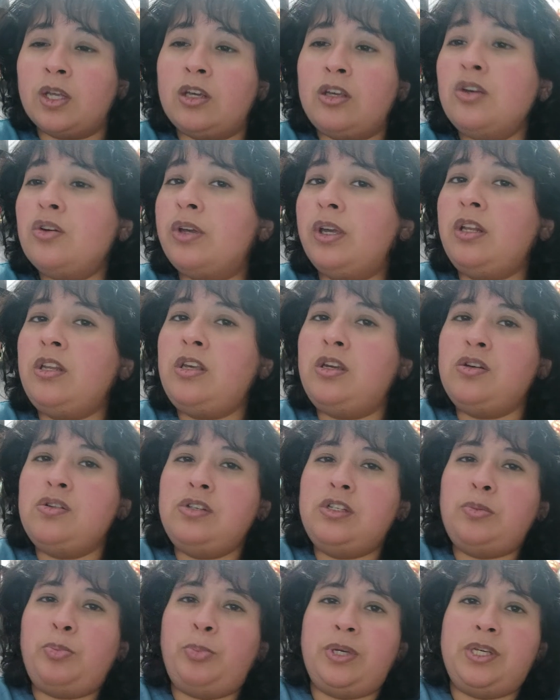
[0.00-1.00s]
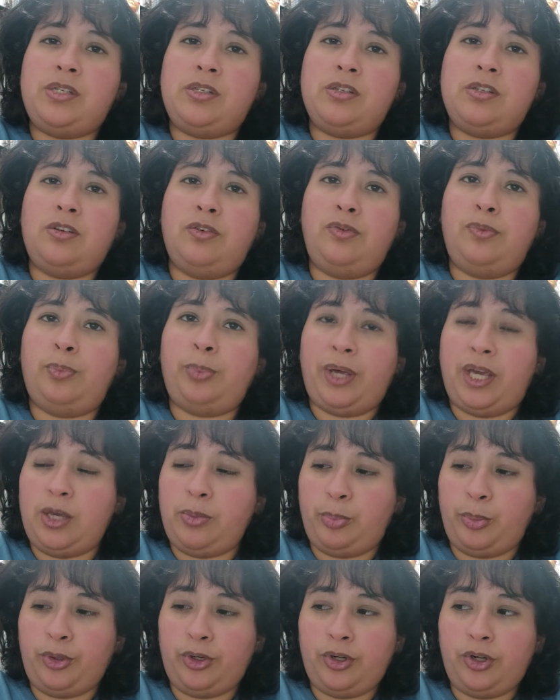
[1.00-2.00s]
You can use pieces of
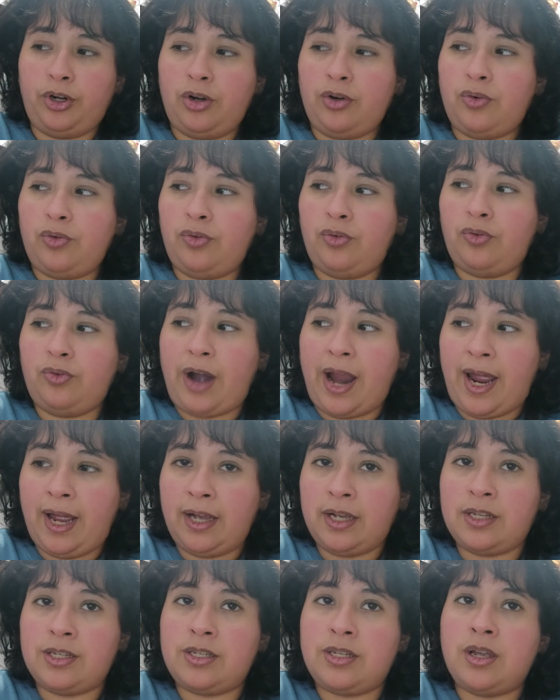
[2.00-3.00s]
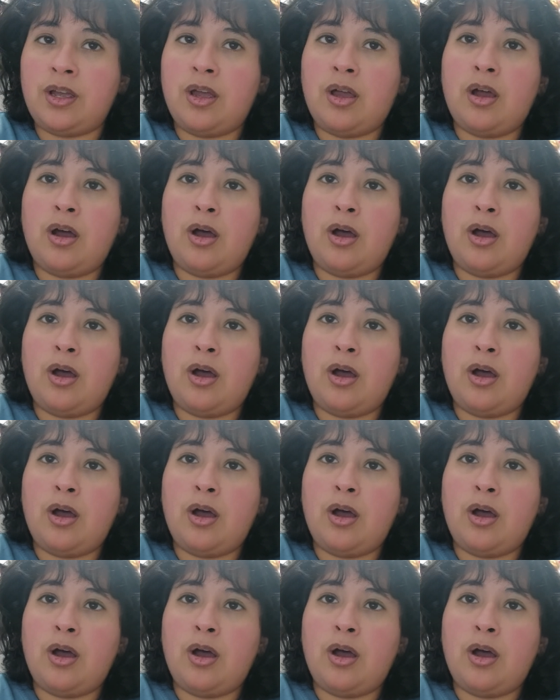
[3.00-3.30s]
paper, rags,